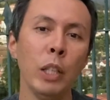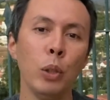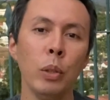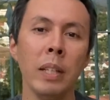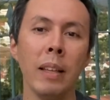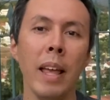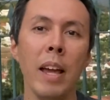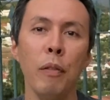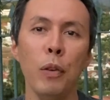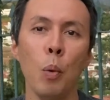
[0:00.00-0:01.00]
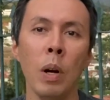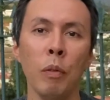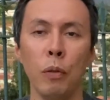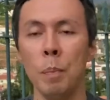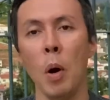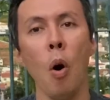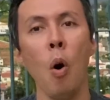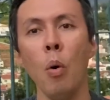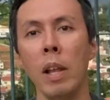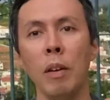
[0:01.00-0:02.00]
sure that everyone from
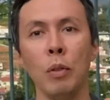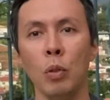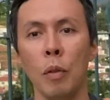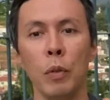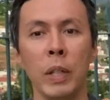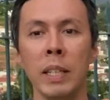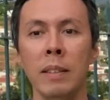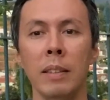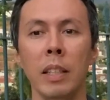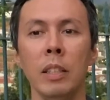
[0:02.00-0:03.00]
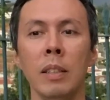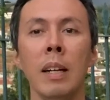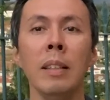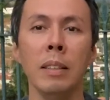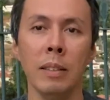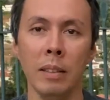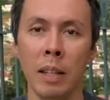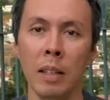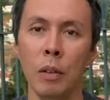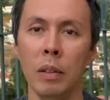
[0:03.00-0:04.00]
all levels of the organization
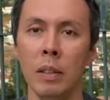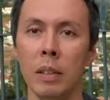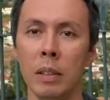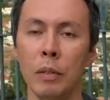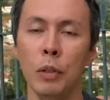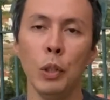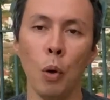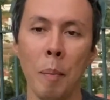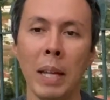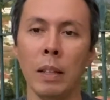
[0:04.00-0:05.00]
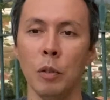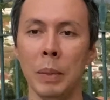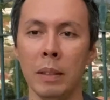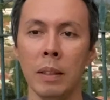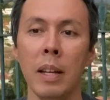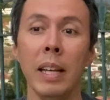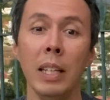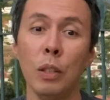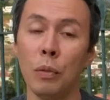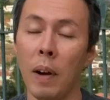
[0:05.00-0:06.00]
understand the visual management. It
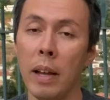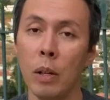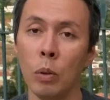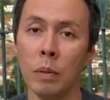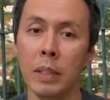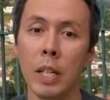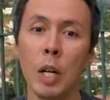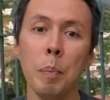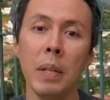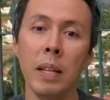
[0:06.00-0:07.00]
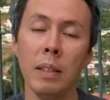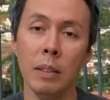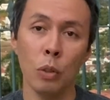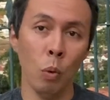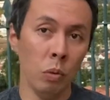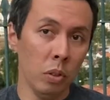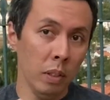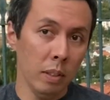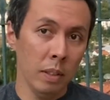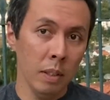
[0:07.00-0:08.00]
is vital the update is
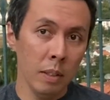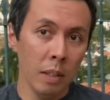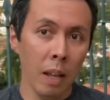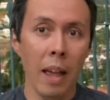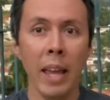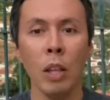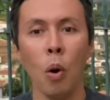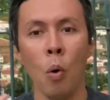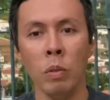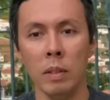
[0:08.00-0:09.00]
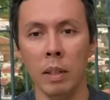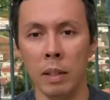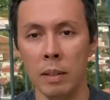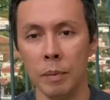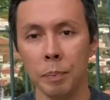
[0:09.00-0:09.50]
consistent and constant.